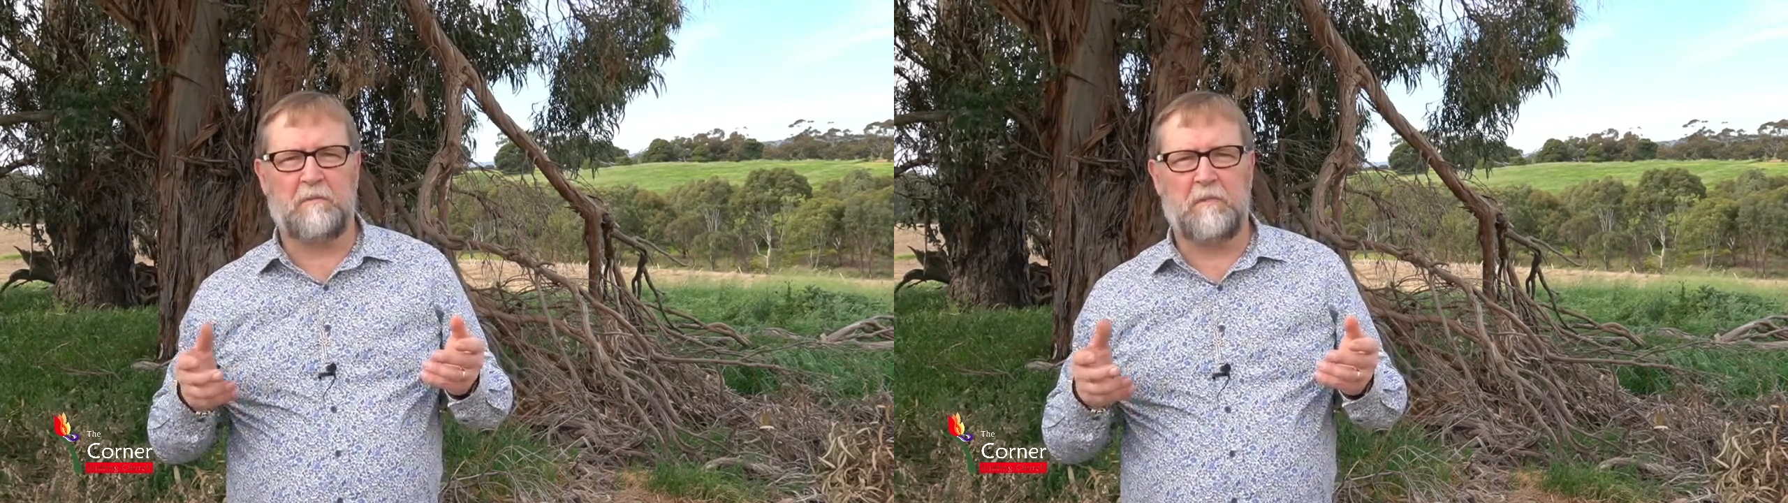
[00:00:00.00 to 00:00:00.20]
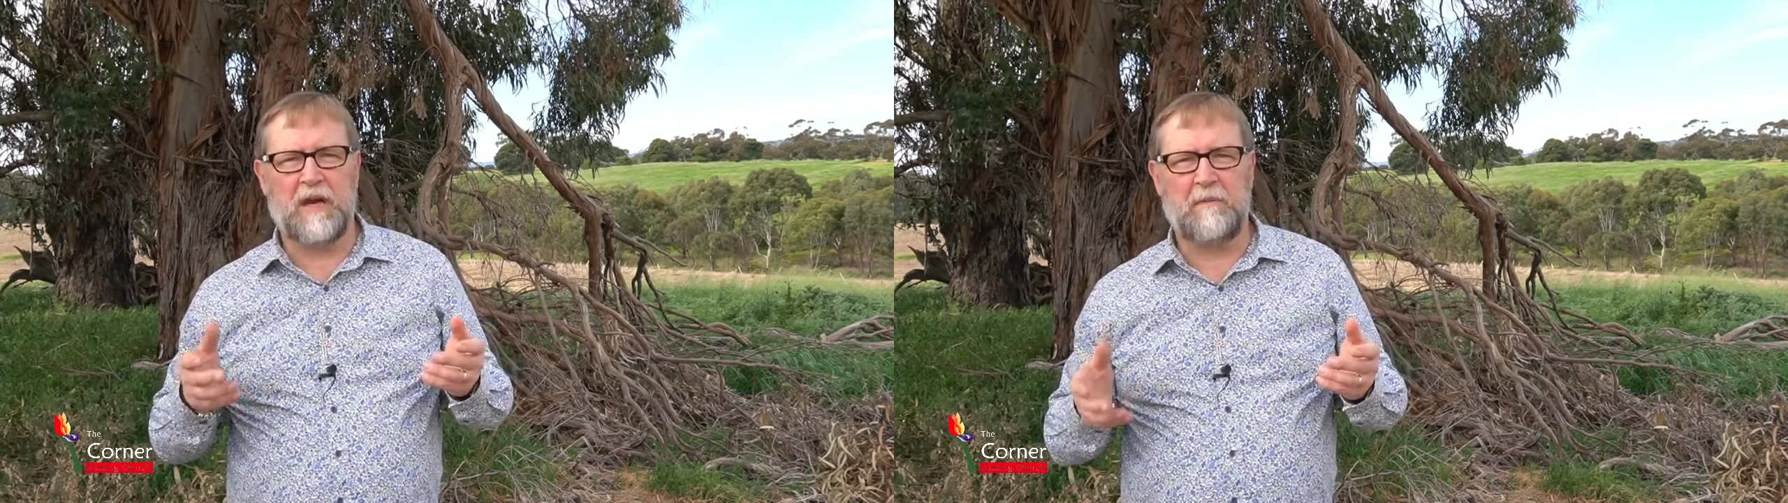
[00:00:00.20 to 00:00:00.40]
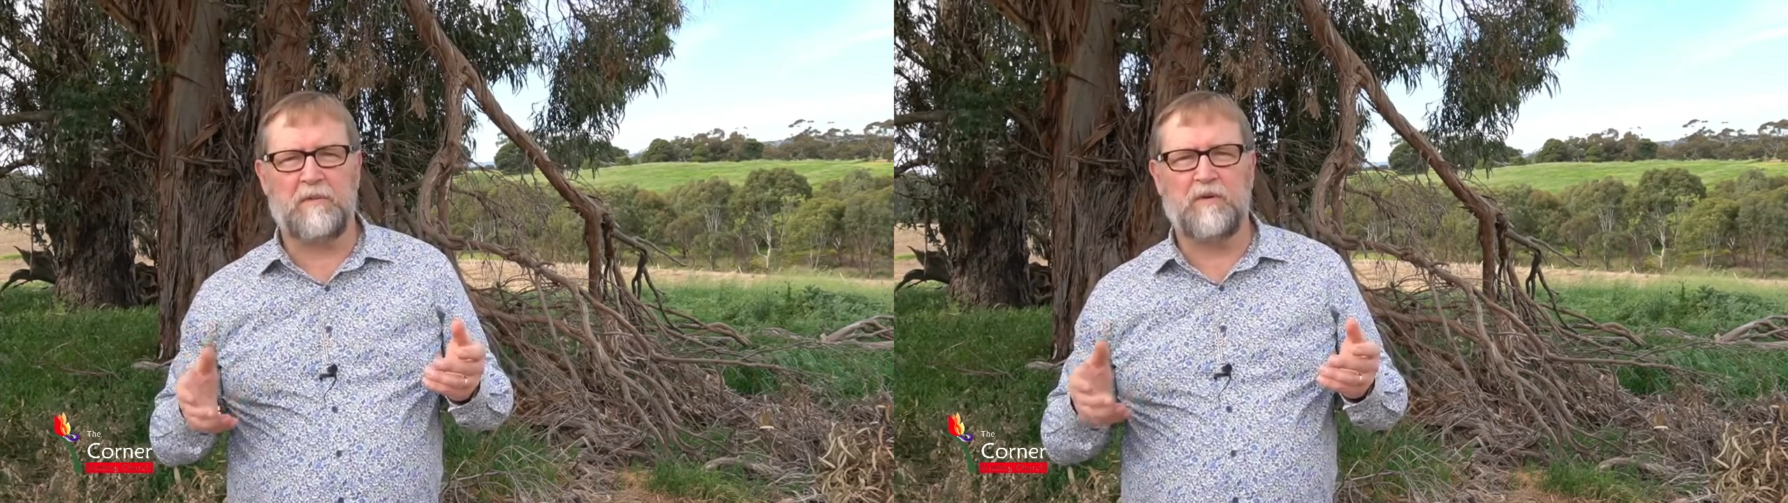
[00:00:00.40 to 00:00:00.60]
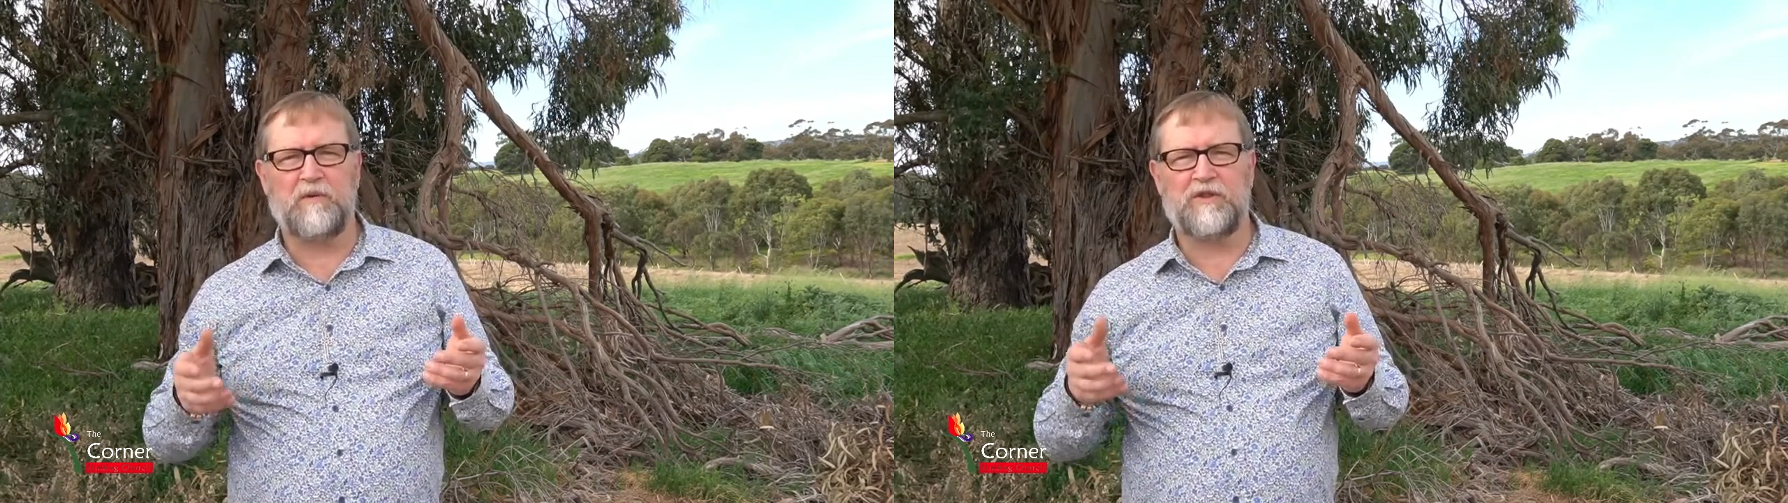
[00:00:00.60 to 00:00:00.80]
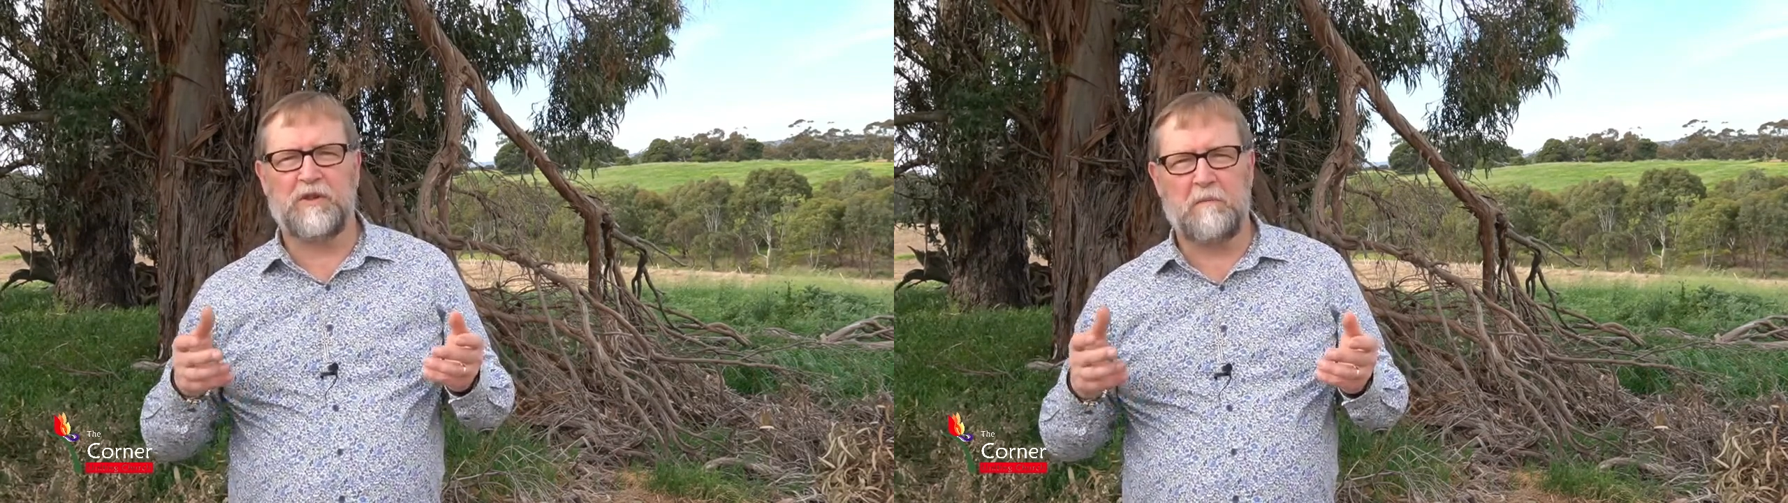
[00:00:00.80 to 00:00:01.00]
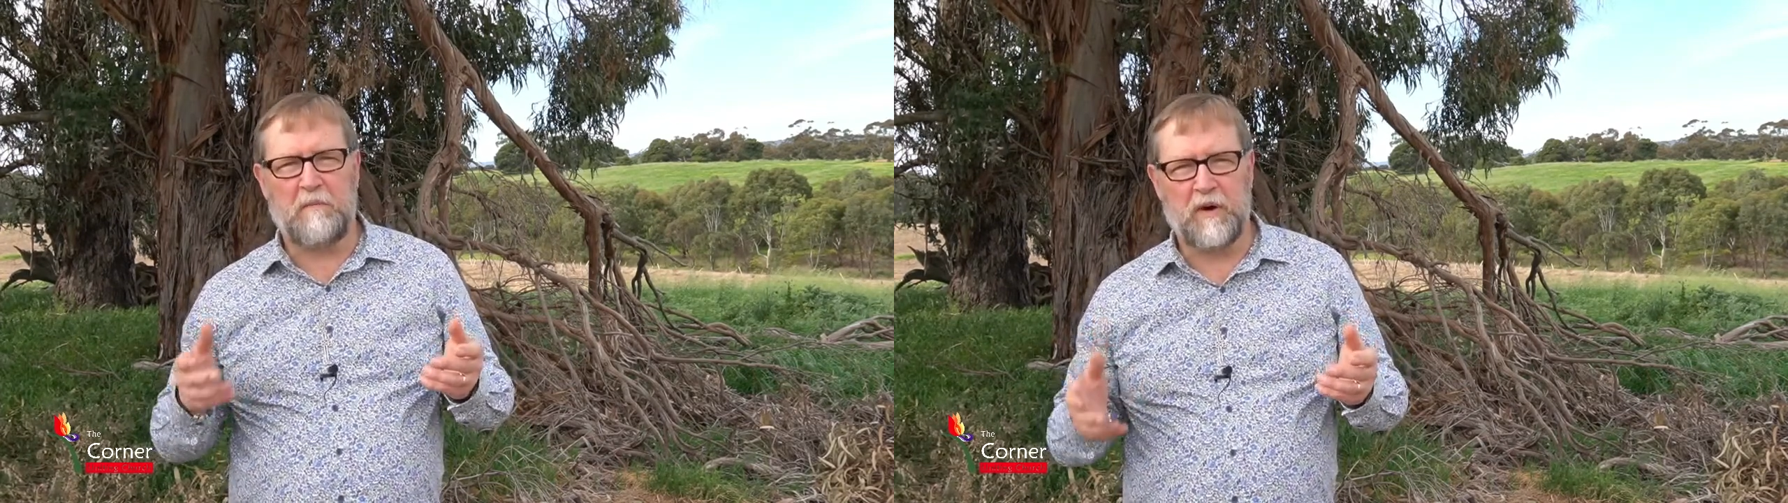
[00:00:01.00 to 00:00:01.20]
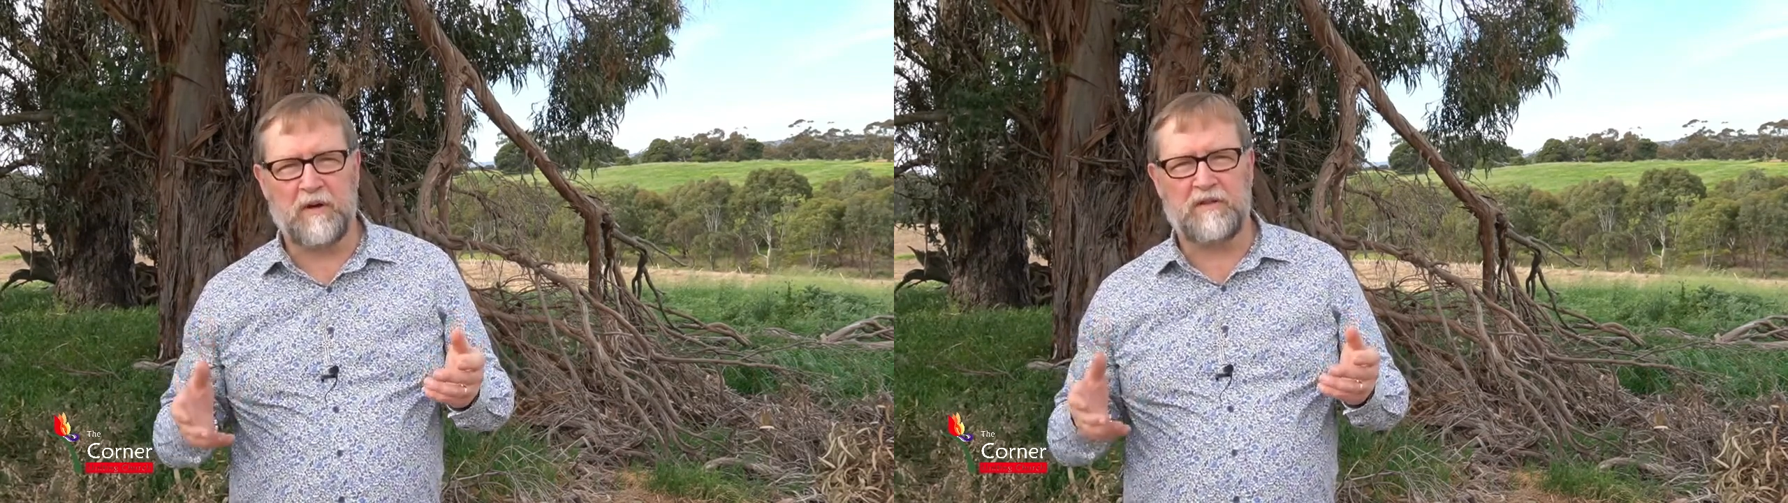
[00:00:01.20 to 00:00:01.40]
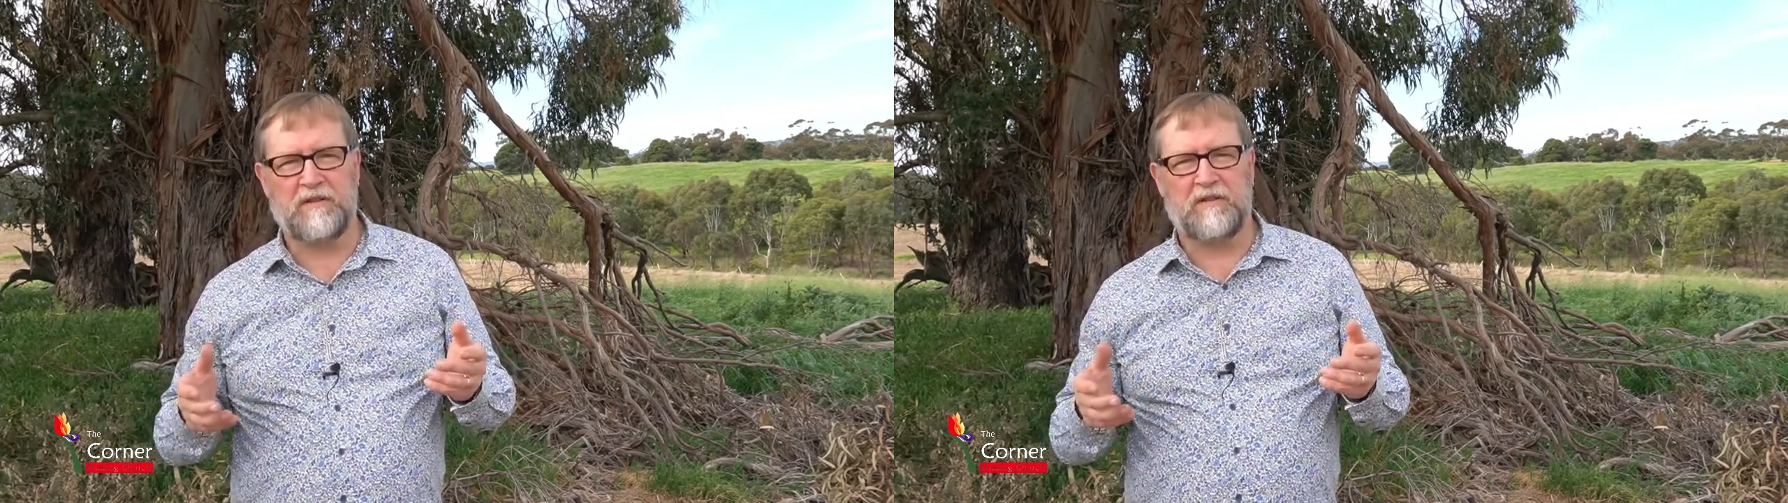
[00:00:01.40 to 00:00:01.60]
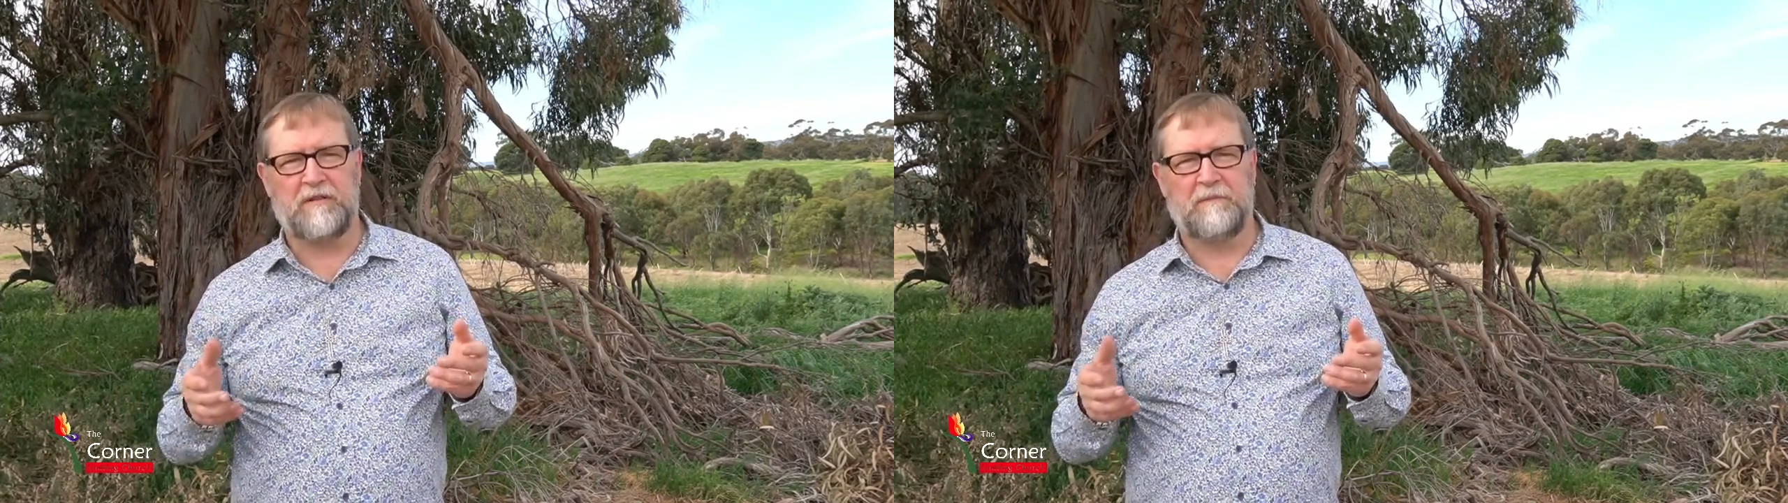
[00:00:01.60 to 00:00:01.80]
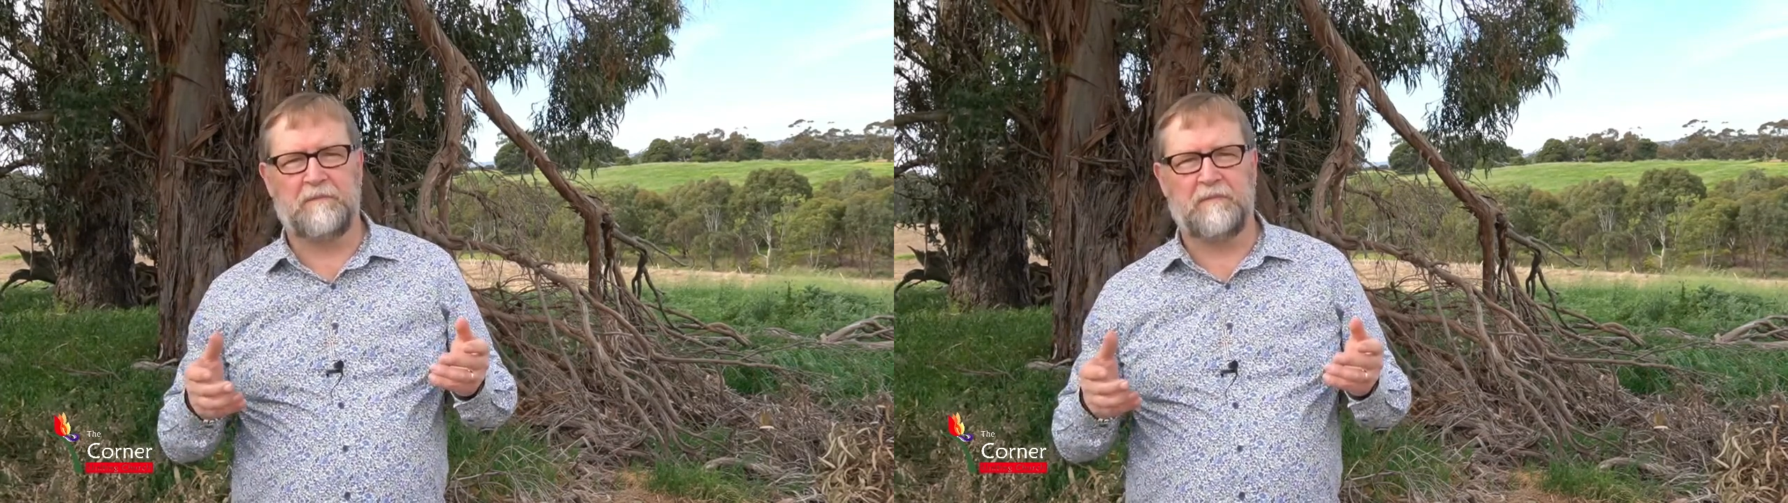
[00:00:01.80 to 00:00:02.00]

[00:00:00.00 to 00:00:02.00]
people's person,